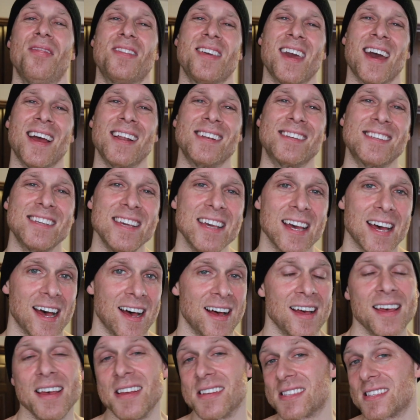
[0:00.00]
The
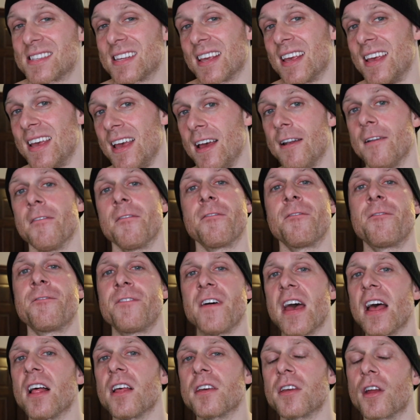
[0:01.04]
idea is to hit
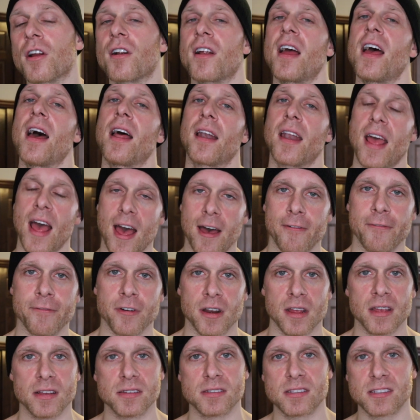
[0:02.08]
failure on
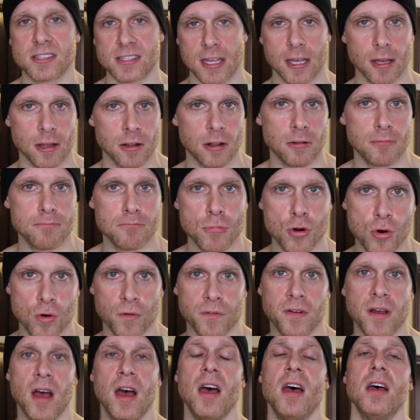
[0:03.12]
every single
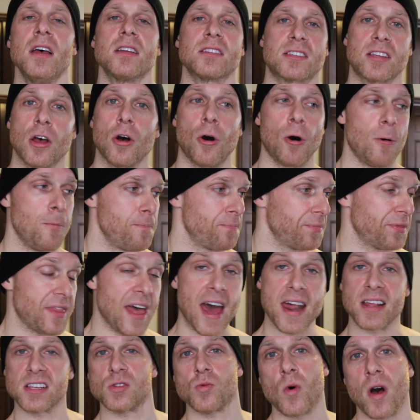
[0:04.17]
move. So
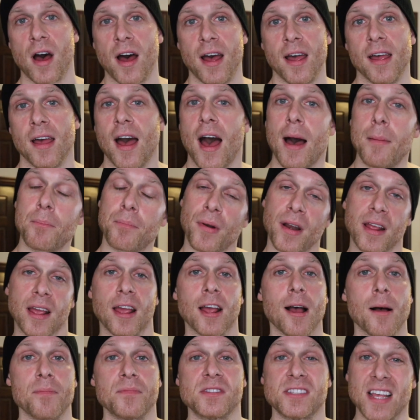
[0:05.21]
that is why I'm
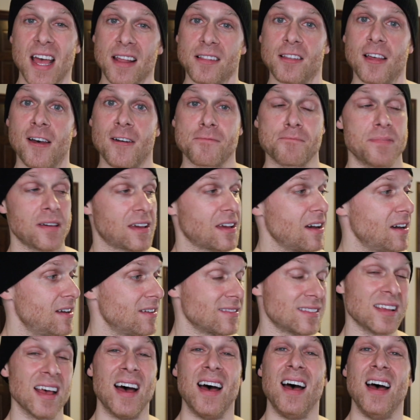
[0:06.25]
bringing up deadlift
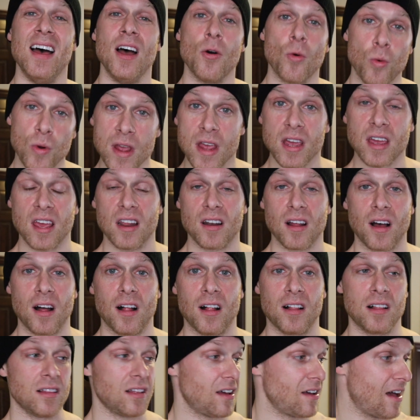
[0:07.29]
because we can
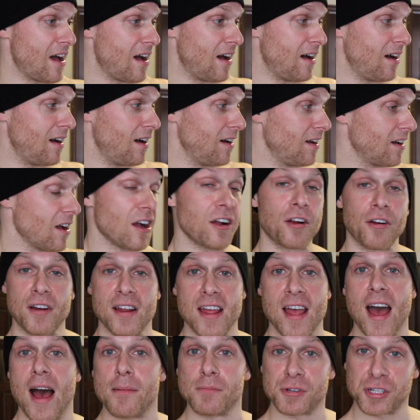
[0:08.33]
all uh,
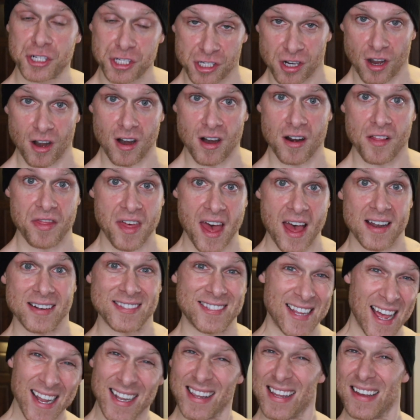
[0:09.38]
agree, I'm sure,
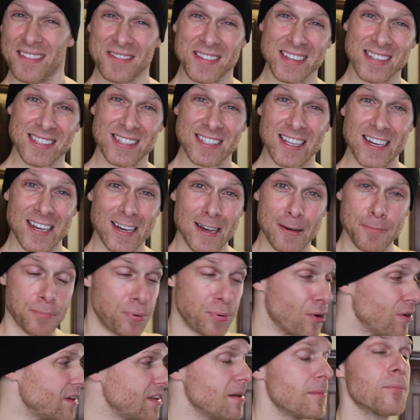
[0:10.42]
that deadlift is a
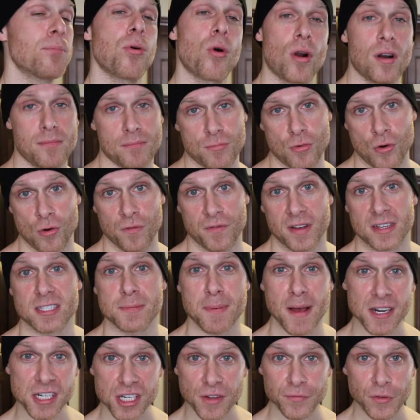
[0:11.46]
pretty important move,
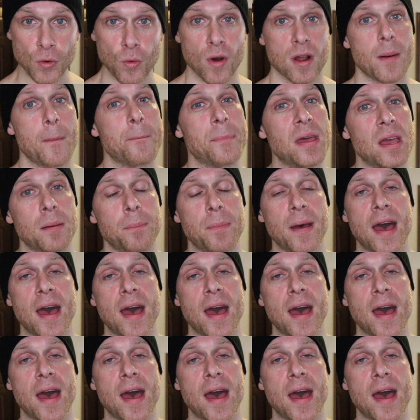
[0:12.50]
especially if you want a big